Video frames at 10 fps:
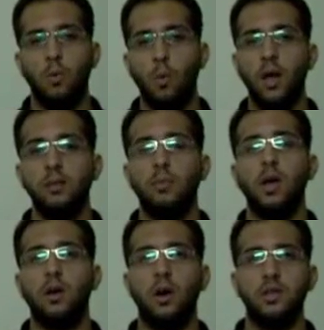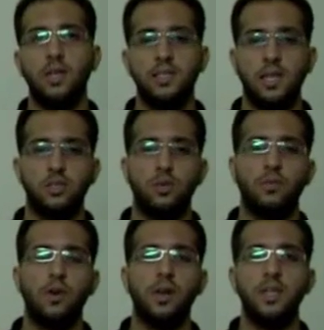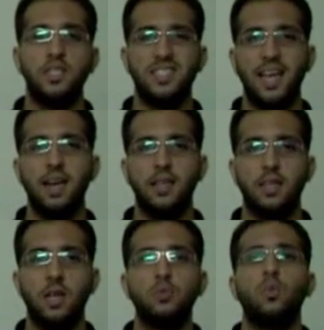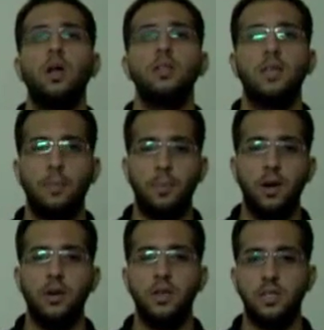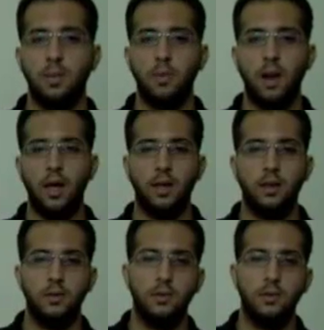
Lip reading: one myocardial cell, so for each cell it has one capillary supply,